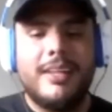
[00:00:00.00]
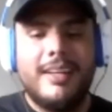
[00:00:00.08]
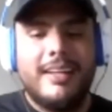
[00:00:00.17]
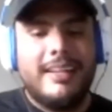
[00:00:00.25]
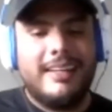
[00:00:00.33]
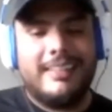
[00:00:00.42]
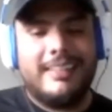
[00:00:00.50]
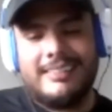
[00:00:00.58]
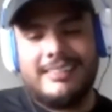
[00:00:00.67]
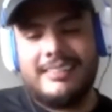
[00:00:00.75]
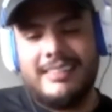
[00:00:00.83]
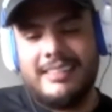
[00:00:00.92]

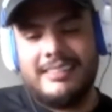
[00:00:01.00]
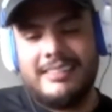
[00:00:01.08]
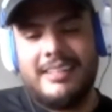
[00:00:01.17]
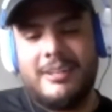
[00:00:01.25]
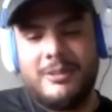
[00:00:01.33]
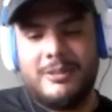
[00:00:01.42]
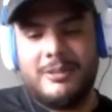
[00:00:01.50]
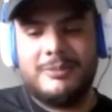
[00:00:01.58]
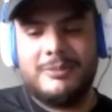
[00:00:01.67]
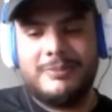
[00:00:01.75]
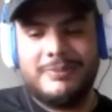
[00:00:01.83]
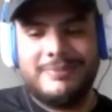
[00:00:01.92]
that's not a
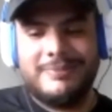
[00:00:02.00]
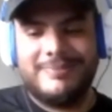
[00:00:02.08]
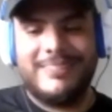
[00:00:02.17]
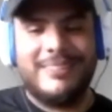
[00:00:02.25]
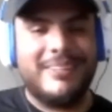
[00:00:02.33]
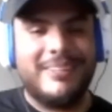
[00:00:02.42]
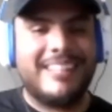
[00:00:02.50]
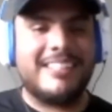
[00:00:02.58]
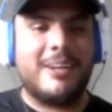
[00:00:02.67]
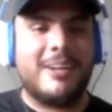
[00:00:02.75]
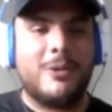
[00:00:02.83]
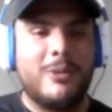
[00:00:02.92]

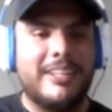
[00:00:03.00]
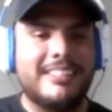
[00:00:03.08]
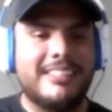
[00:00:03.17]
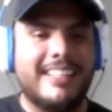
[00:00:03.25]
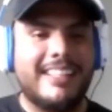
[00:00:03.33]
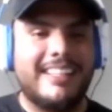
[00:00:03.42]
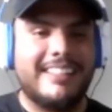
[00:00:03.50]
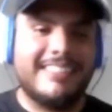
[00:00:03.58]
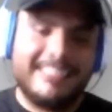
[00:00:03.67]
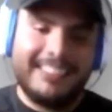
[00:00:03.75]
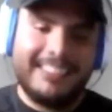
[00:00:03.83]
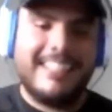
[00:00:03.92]
way to
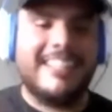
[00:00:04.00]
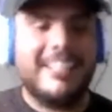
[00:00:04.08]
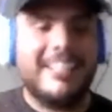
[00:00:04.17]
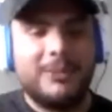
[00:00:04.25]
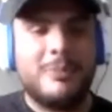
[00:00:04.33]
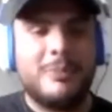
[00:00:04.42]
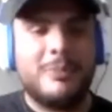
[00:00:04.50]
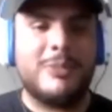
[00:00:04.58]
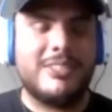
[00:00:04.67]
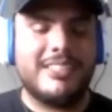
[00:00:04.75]
say, hey, thanks for the memories,